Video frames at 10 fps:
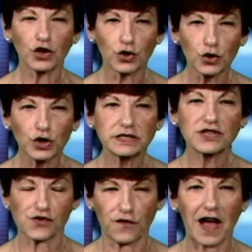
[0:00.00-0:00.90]
good
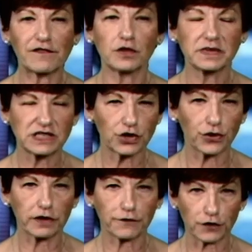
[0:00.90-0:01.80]
survival
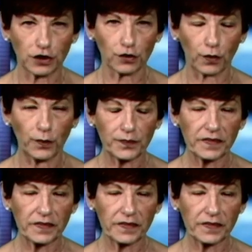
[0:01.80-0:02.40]
material for you.